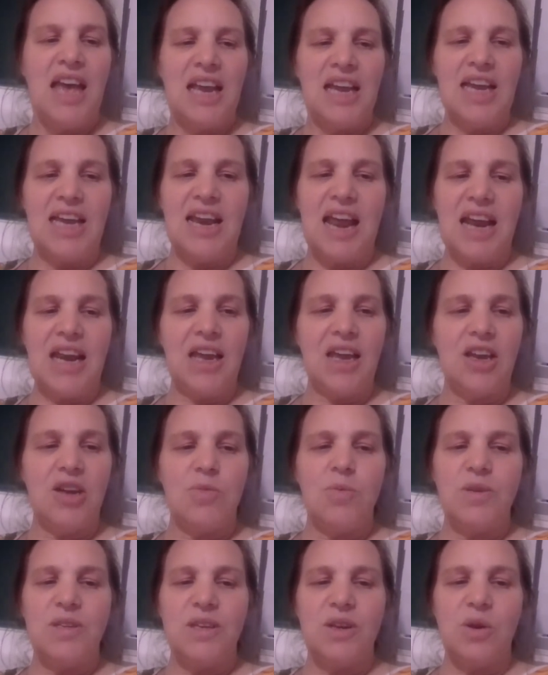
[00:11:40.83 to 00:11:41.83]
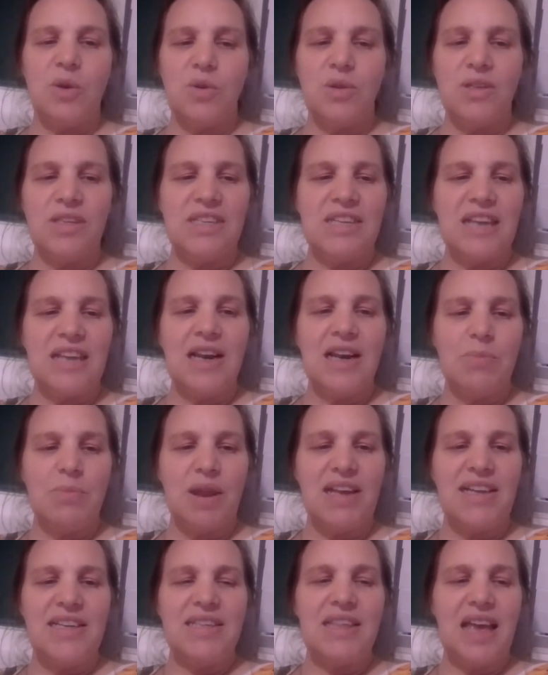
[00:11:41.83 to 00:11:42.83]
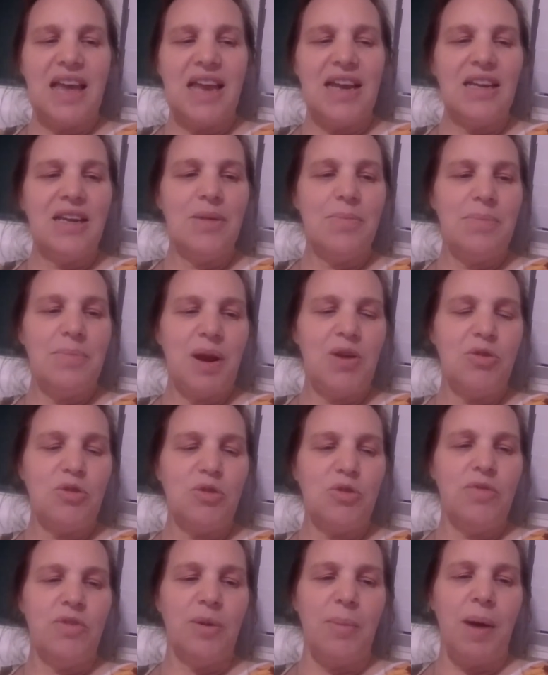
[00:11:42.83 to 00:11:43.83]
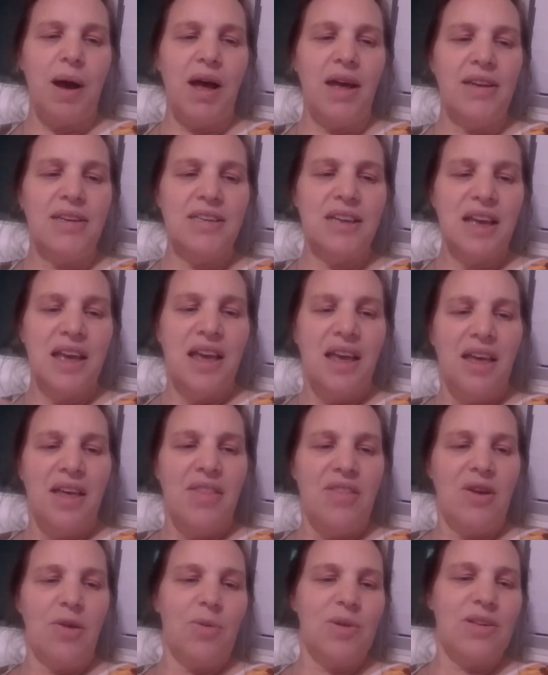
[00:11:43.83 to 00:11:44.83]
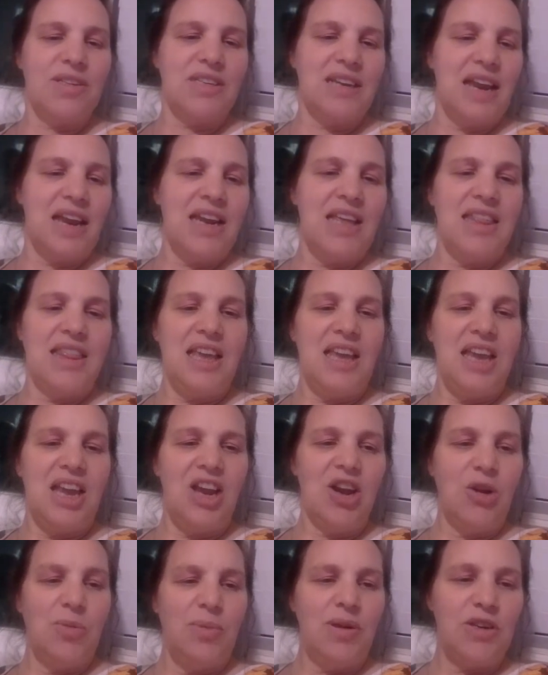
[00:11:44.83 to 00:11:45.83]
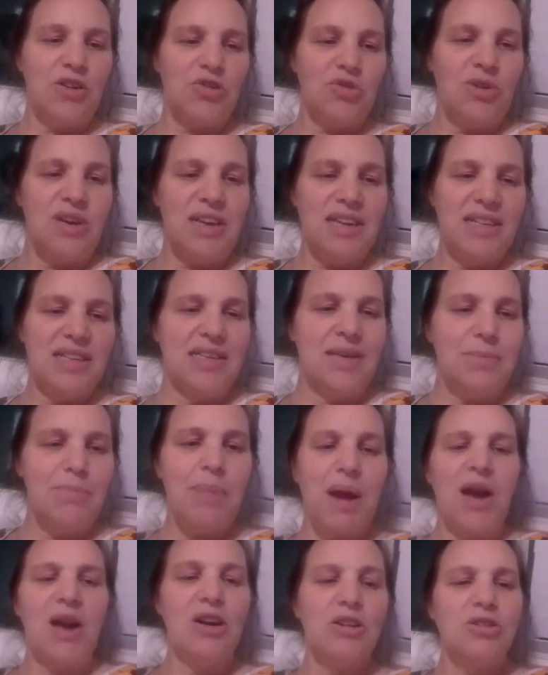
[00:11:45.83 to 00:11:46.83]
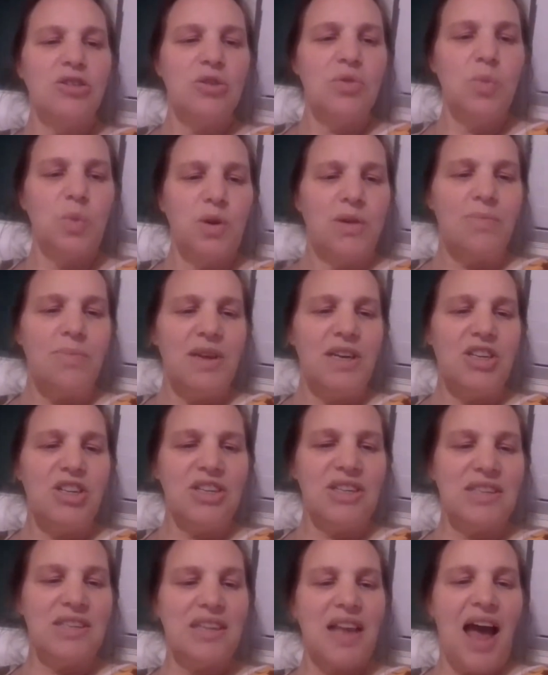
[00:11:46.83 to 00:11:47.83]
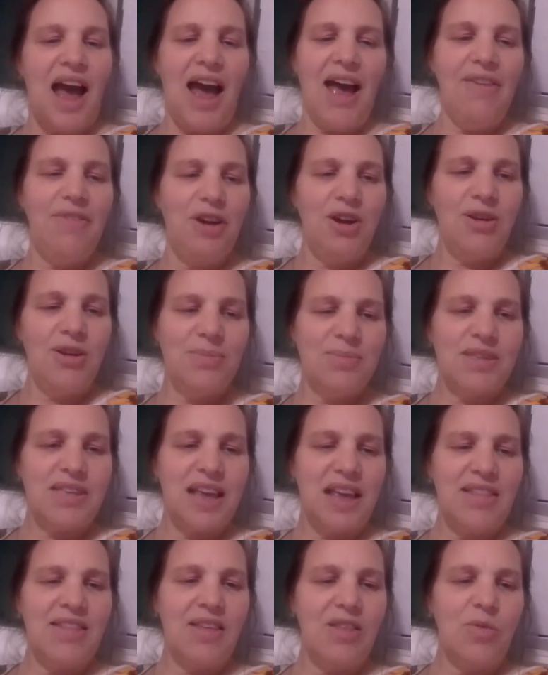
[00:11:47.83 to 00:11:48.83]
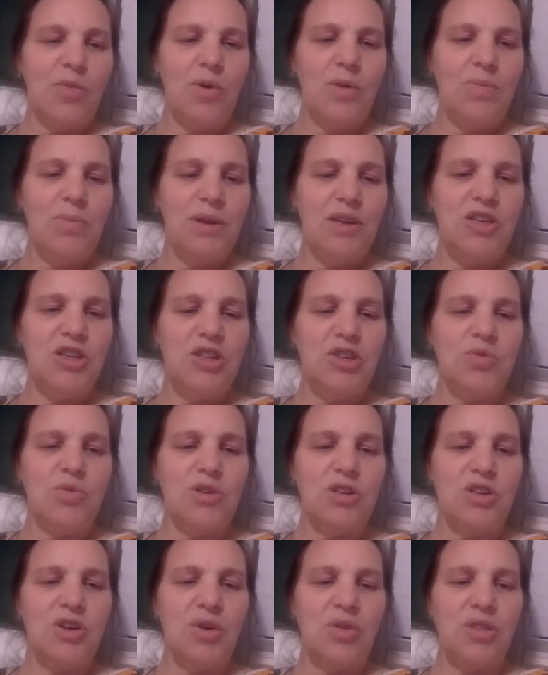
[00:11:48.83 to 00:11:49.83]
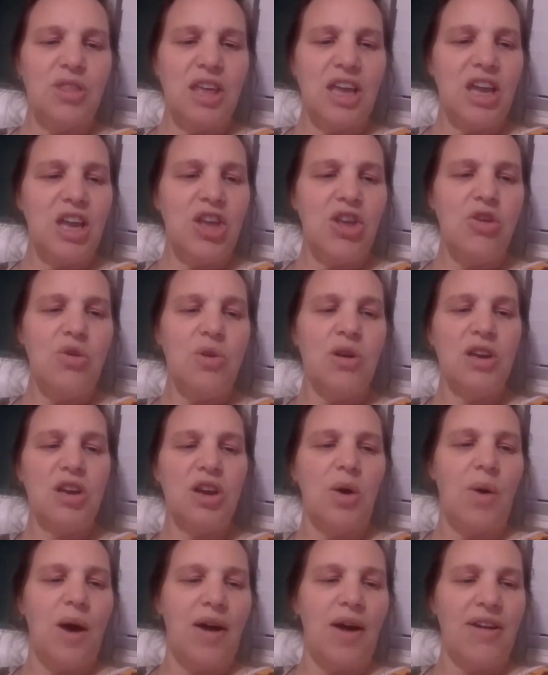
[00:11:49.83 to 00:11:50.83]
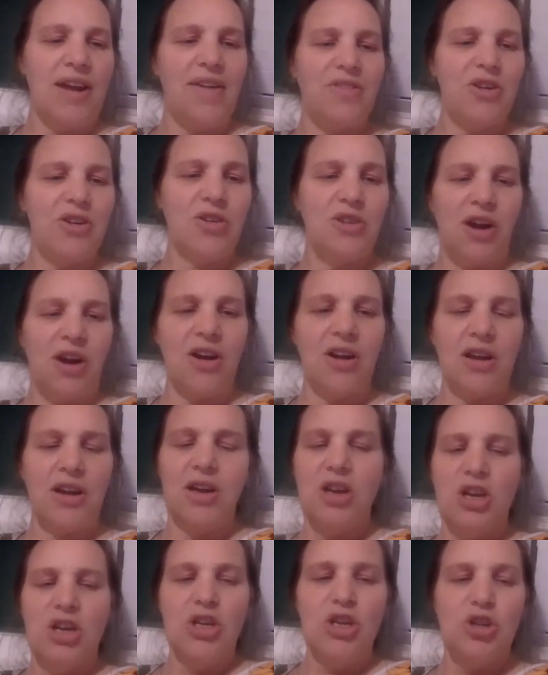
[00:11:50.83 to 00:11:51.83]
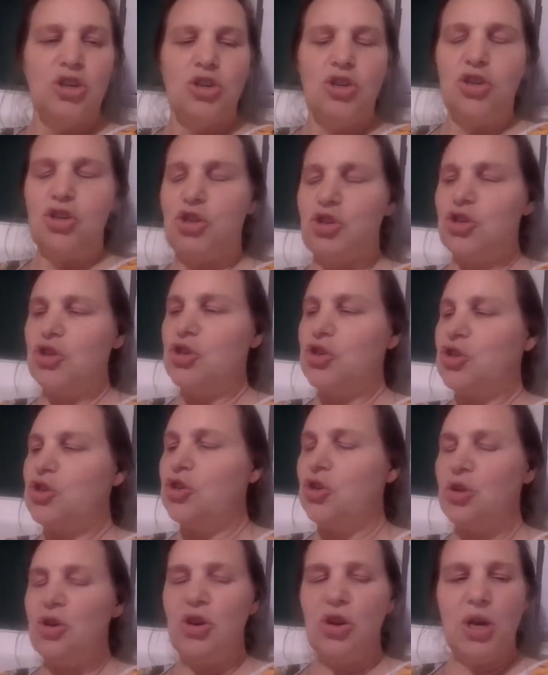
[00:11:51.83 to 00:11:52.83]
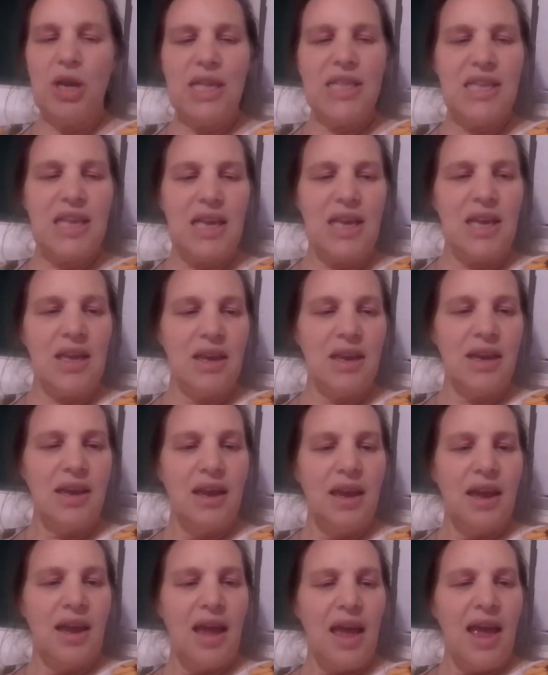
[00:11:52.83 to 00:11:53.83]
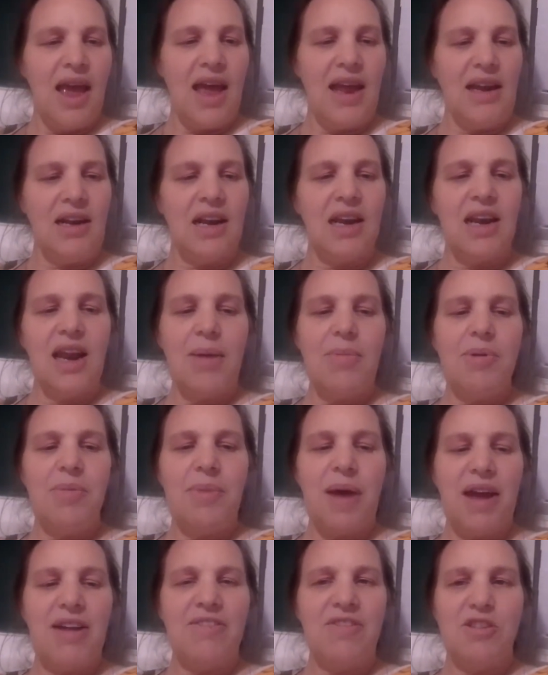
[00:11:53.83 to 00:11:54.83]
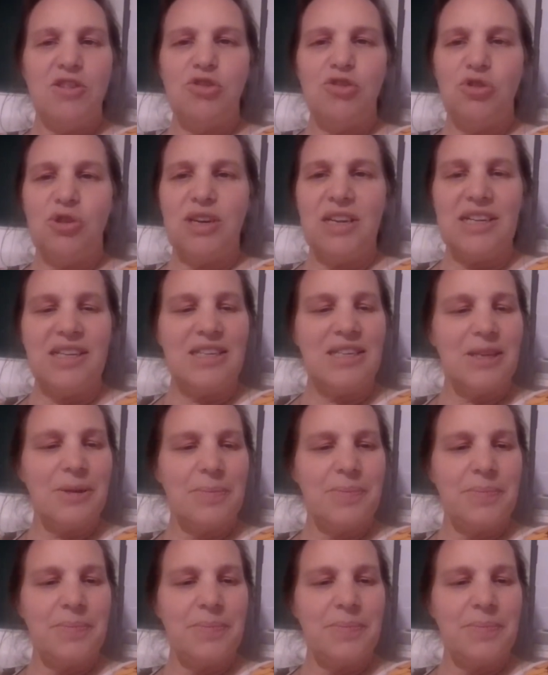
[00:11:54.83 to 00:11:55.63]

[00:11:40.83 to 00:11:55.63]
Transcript: Connecticut was an old settled place then compared to Vermont. There wasn't anything here but trees and bears and wood pigeons. I've heard 'em say that the wood pigeons were so thick you could go out after dark, shh, too noisy, and club 'em out of the trees,